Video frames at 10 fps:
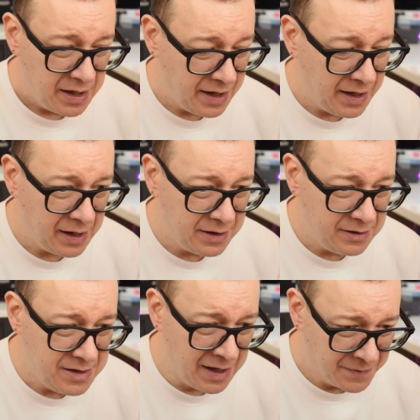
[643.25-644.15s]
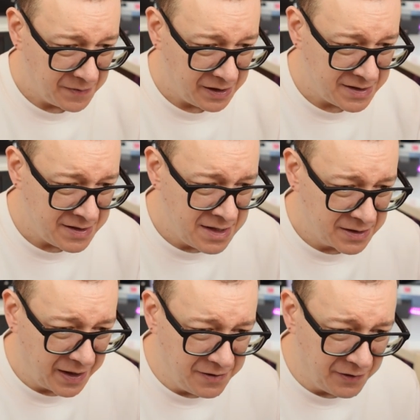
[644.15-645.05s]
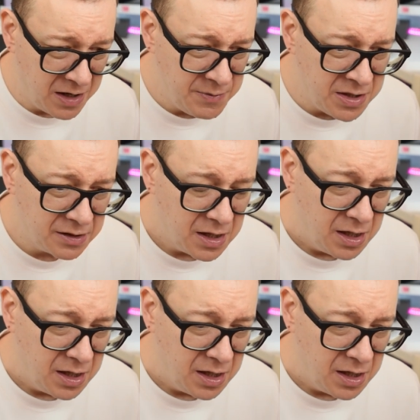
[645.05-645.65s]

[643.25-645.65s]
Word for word: And yeah, this is it, environment,